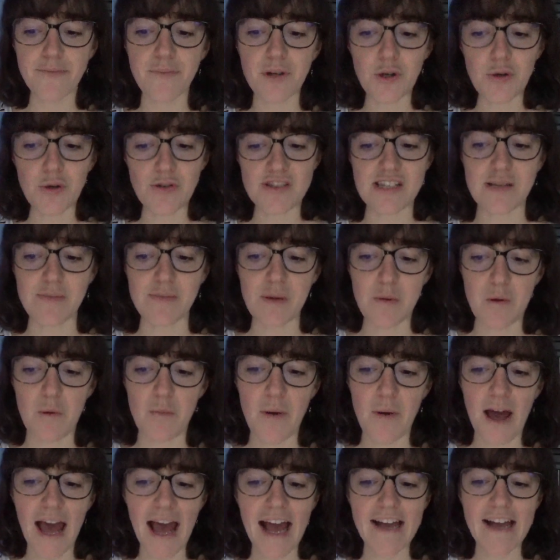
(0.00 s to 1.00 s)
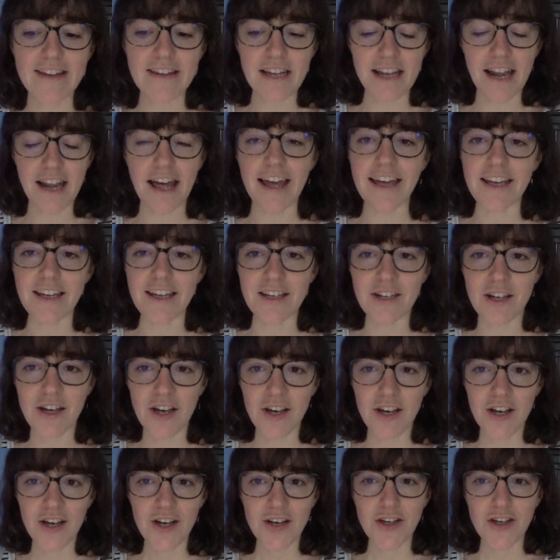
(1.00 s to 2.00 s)
But also be prepared that like,
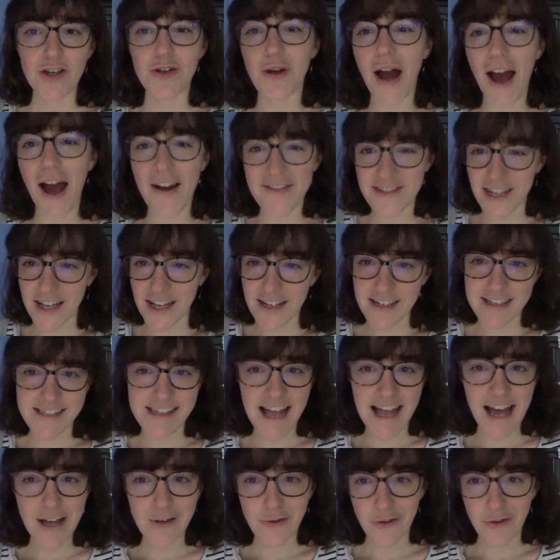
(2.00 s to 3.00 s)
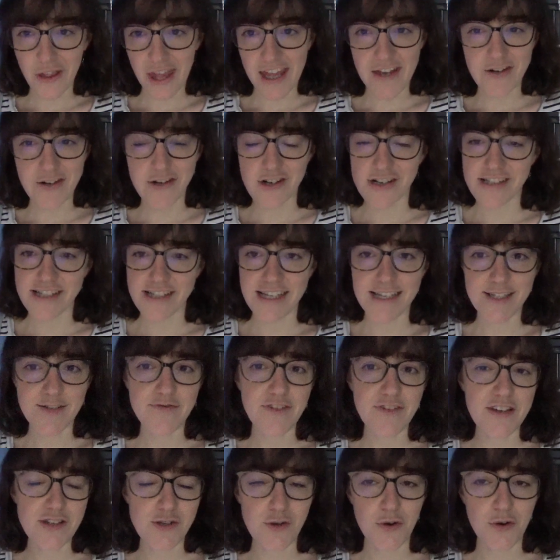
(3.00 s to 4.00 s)
you don't have to understand all the intricacies of
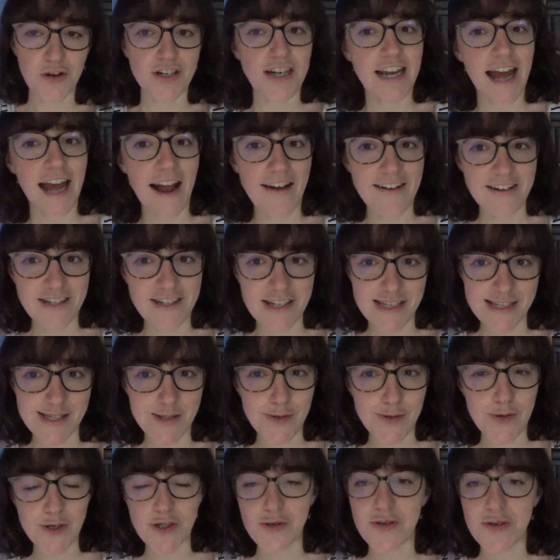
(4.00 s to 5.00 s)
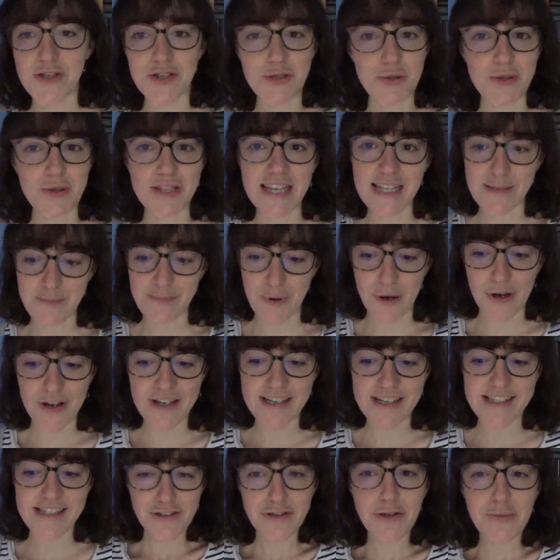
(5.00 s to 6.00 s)
Victorian inheritance law to enjoy these
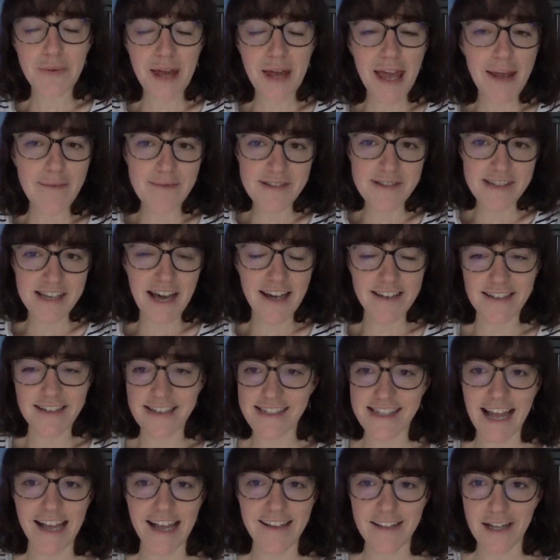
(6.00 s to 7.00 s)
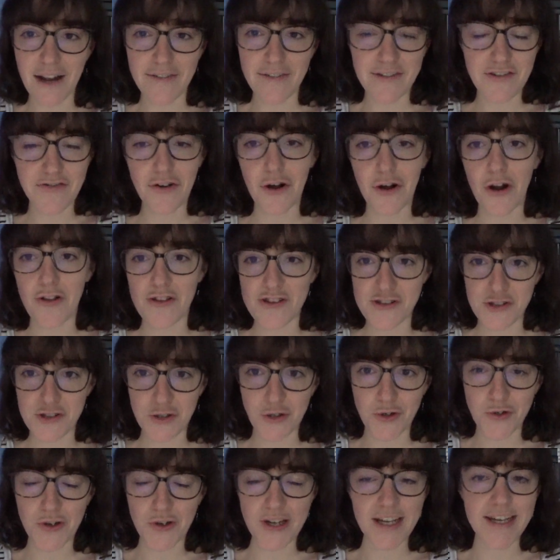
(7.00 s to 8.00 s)
books. You'll be able to understand enough to follow the
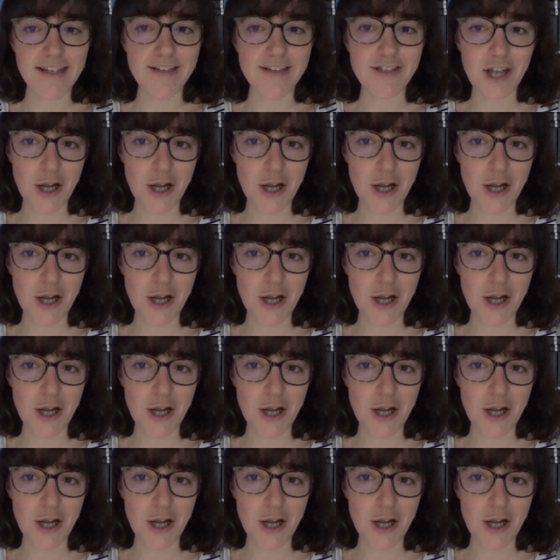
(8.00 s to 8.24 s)
story.